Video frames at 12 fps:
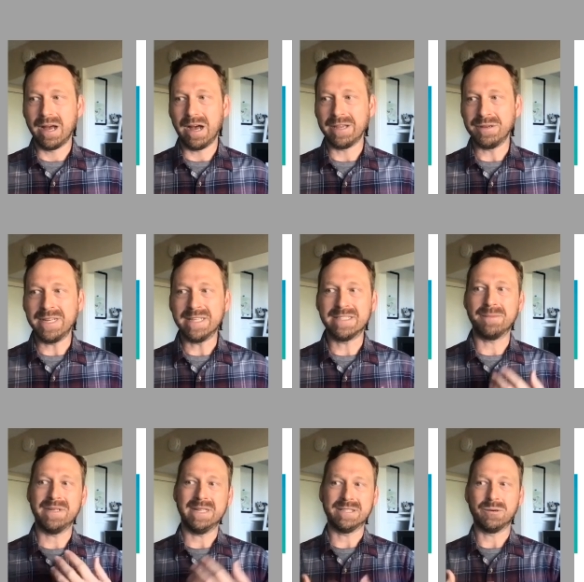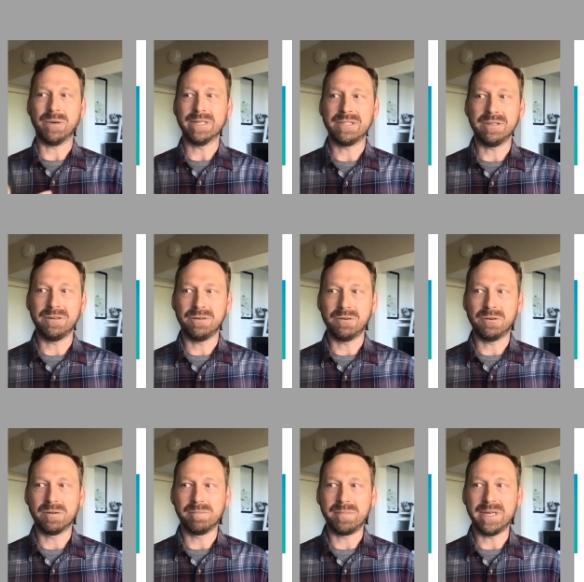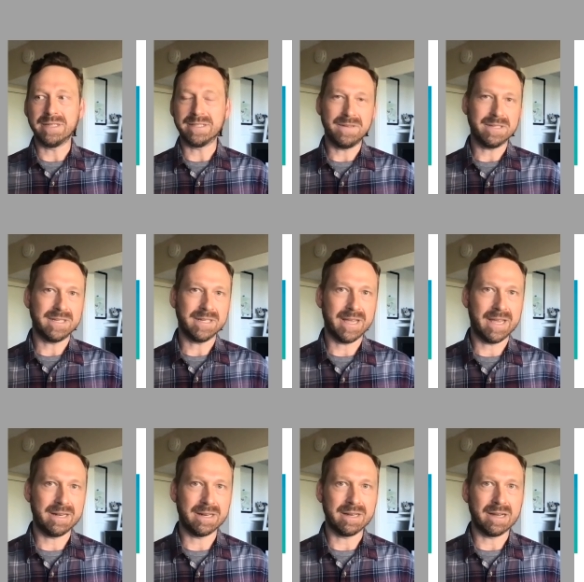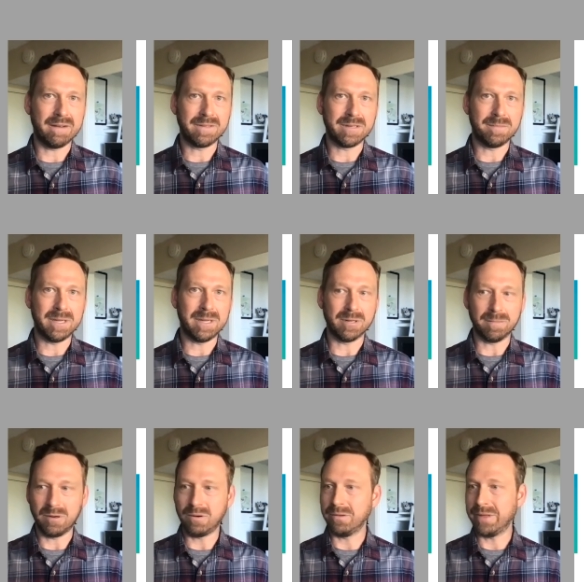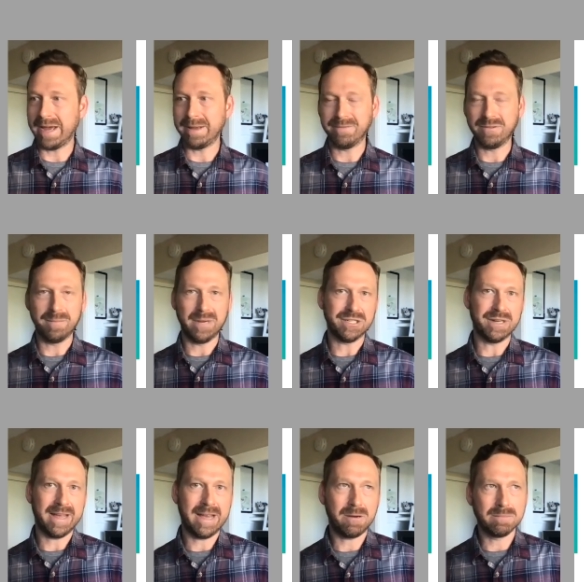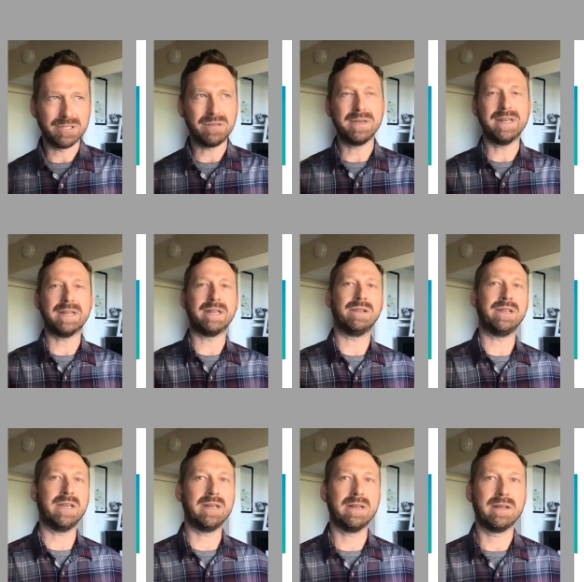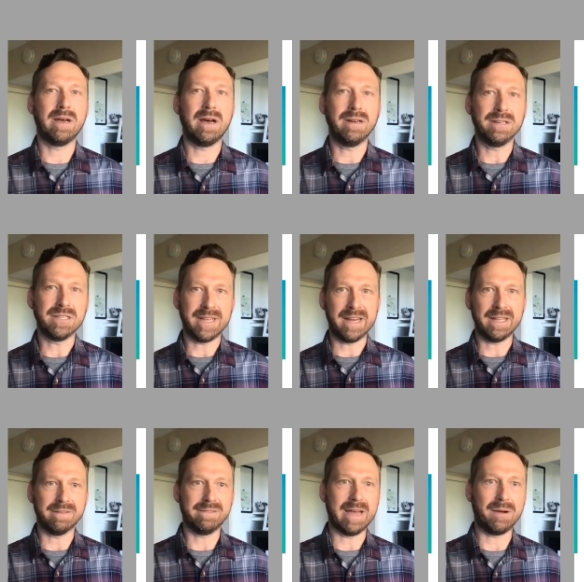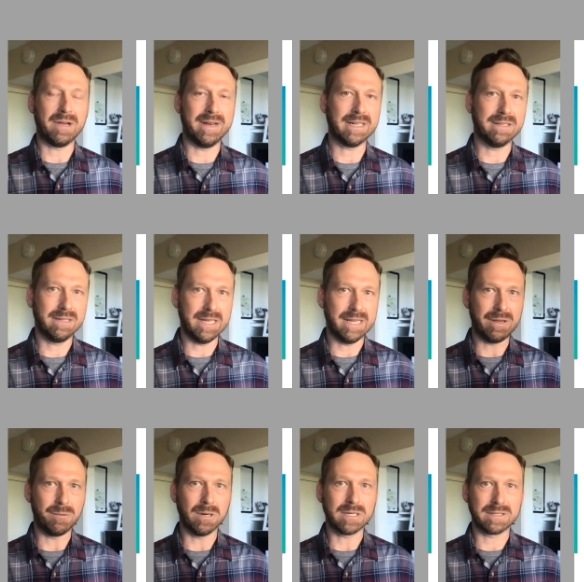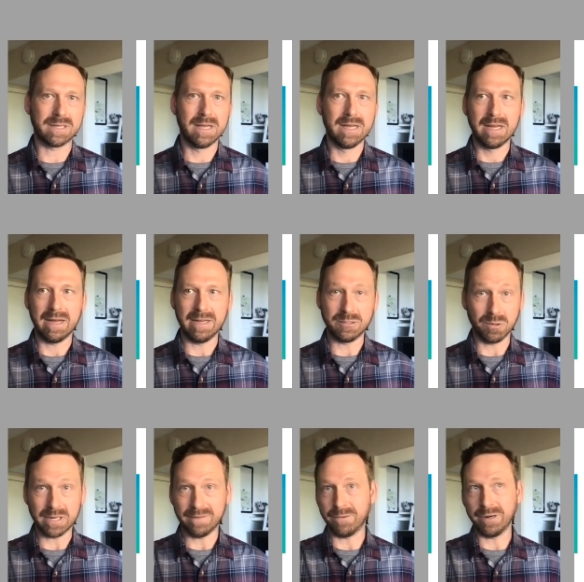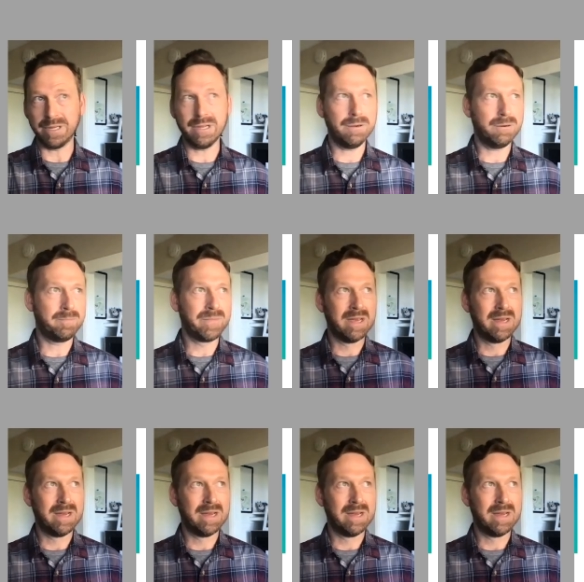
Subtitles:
you need something that's going to be sophisticated enough to be able to pull that information out. So you get a clean understanding of how connected TV works. That's working for you,